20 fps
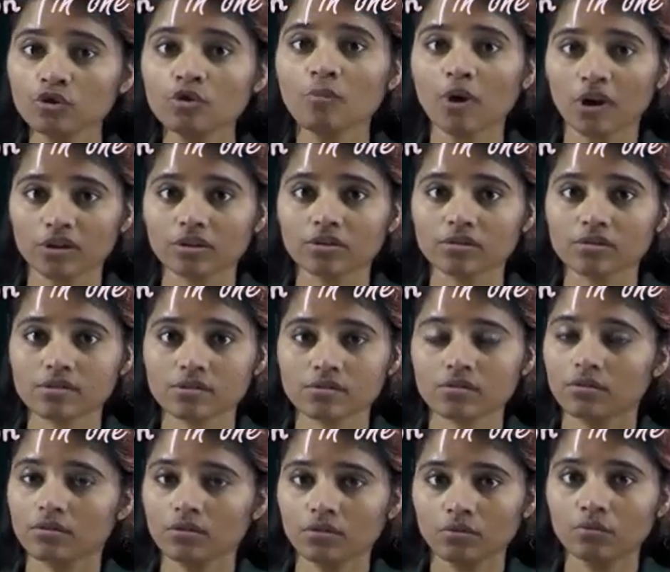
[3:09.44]
two
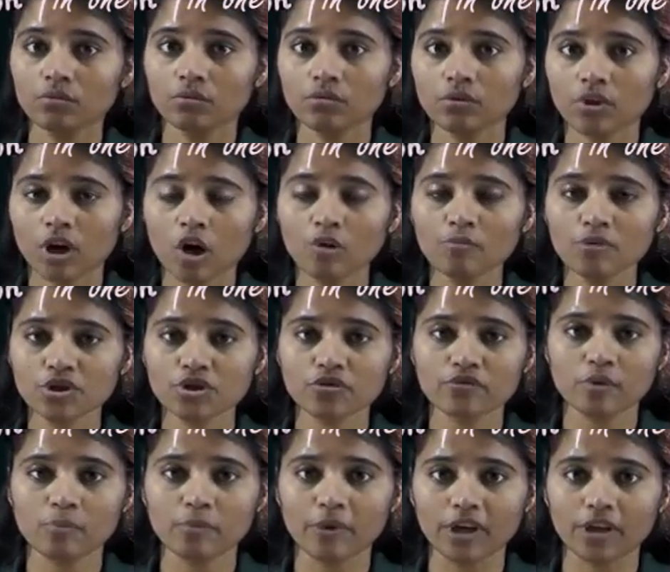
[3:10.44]
bottles, how much
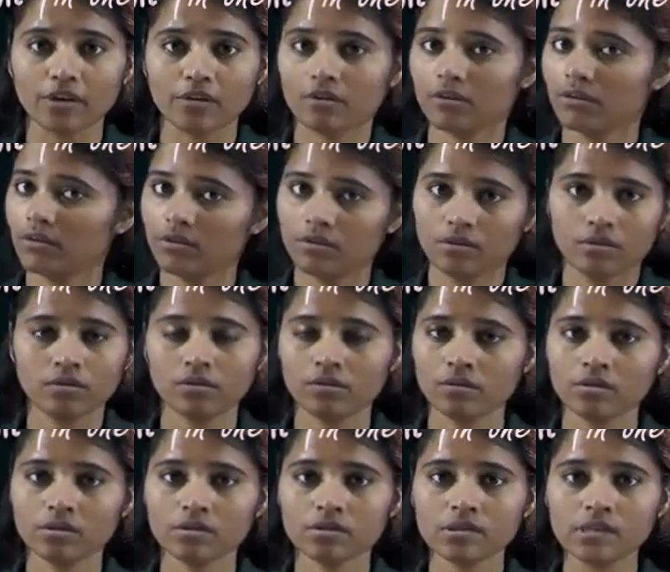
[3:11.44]
you will pay?
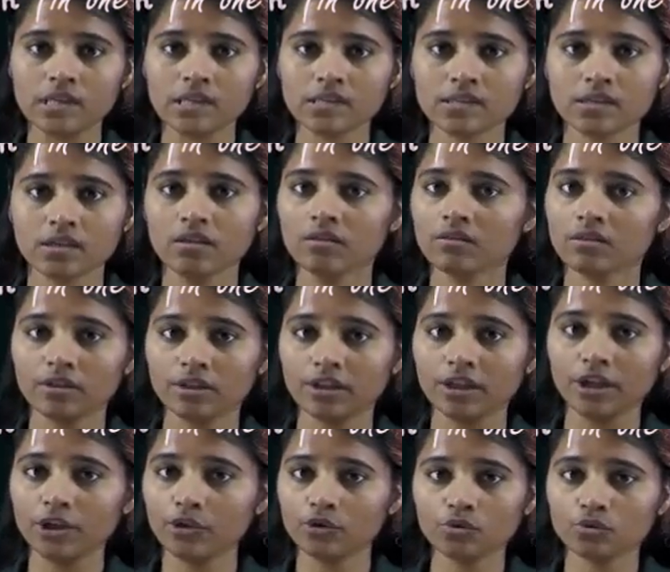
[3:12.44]
60,
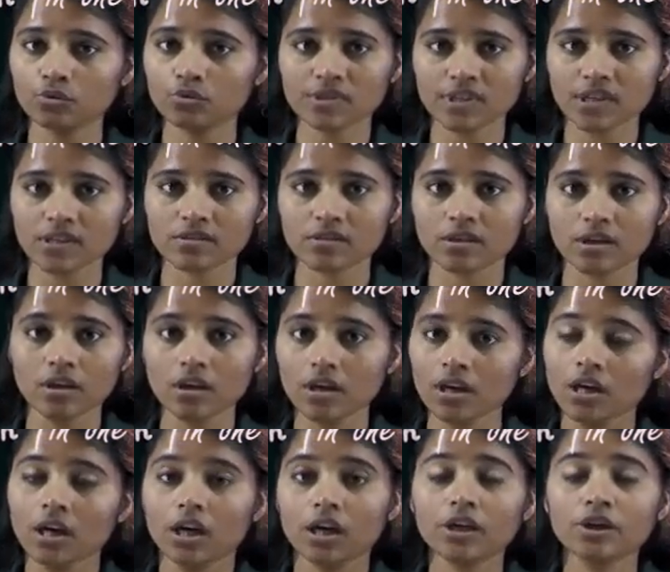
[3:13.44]
30 into 2, 60.
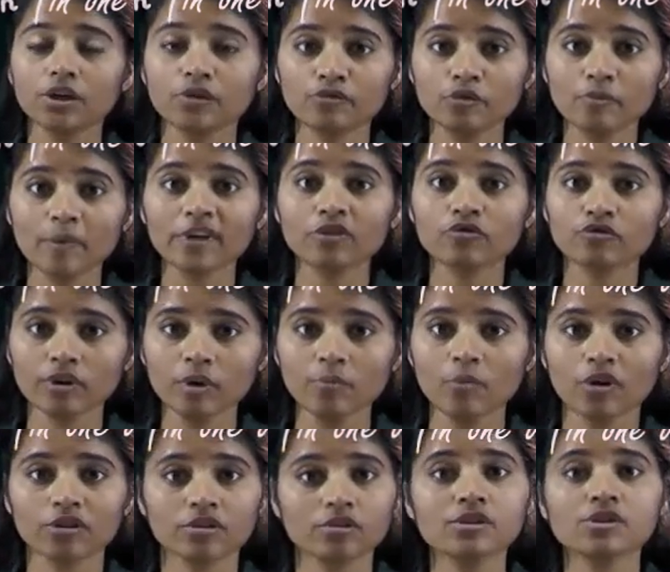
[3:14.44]
Again, if you buy three
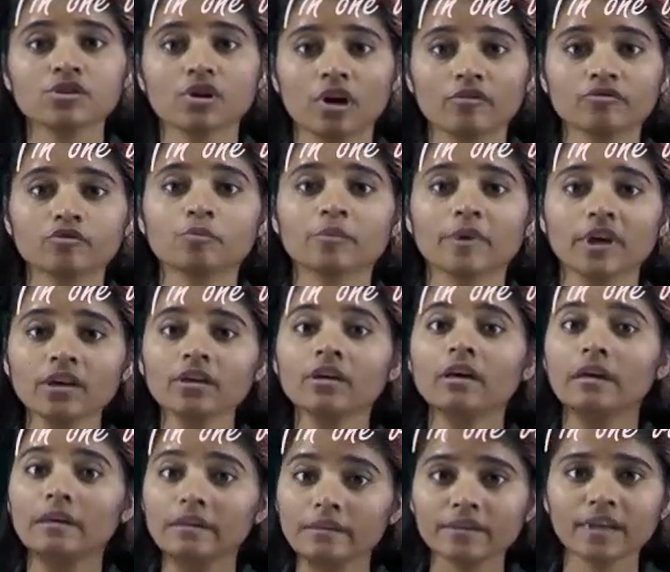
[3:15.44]
bottles, you have to pay
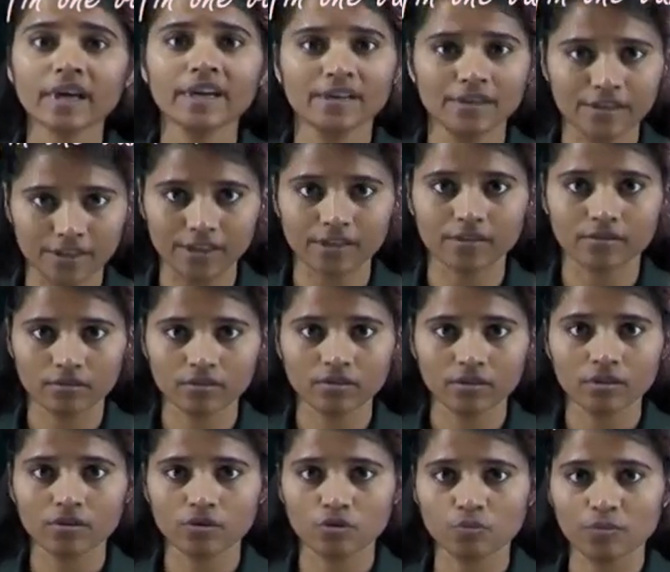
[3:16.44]
90
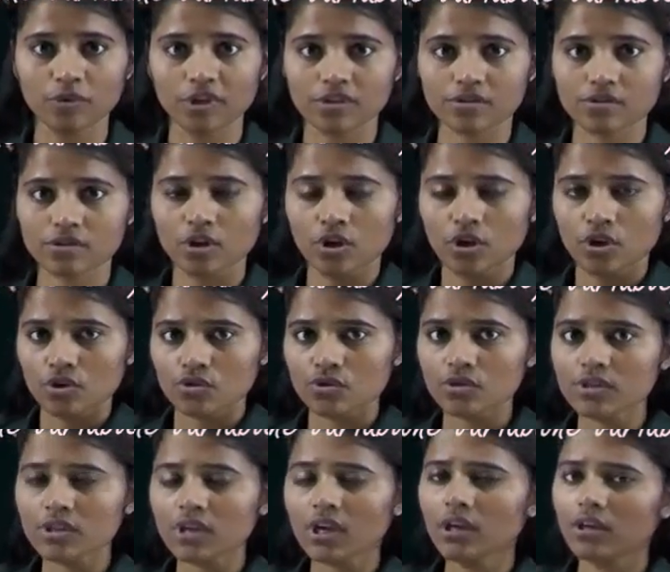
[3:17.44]
rupees.
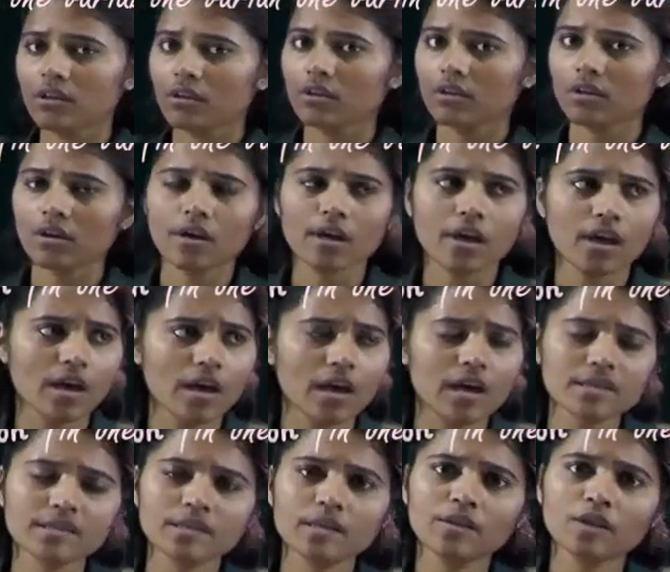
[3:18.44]
So, see,
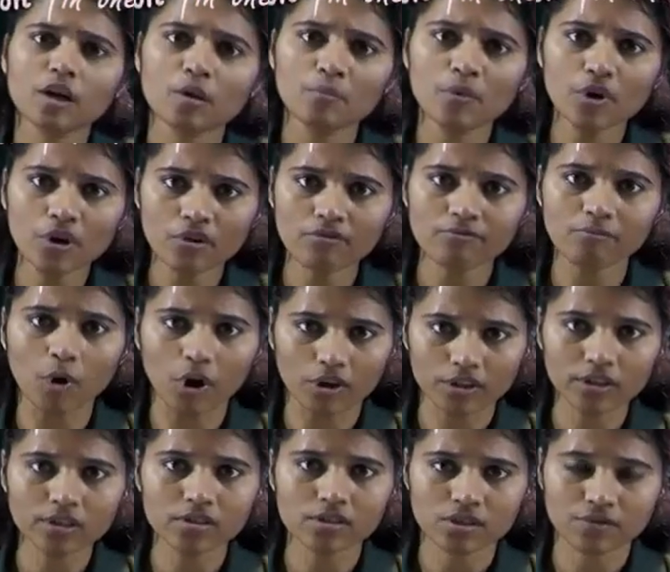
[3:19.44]
as the number of
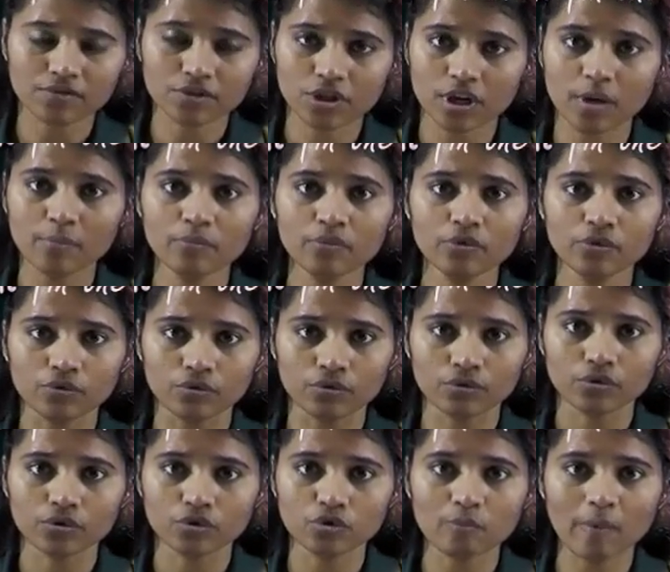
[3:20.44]
bottles of
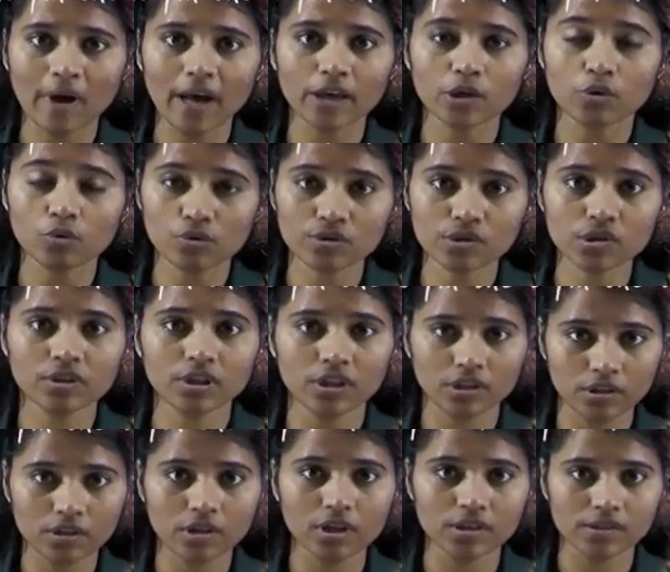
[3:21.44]
shampoo you buy goes on
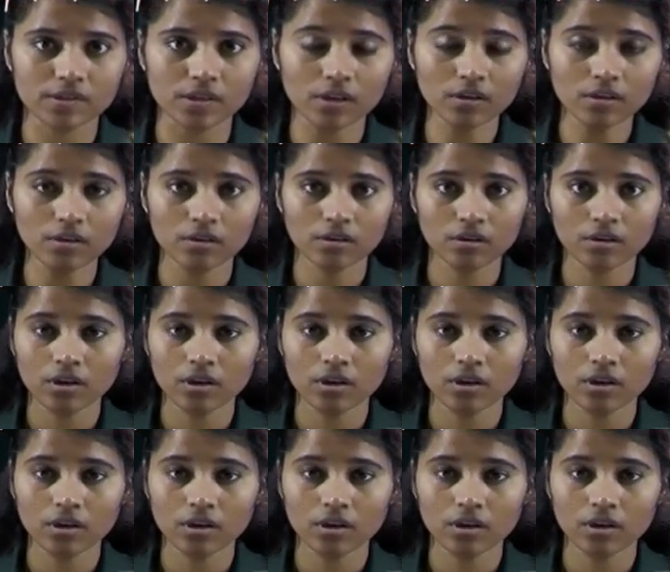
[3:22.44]
increasing,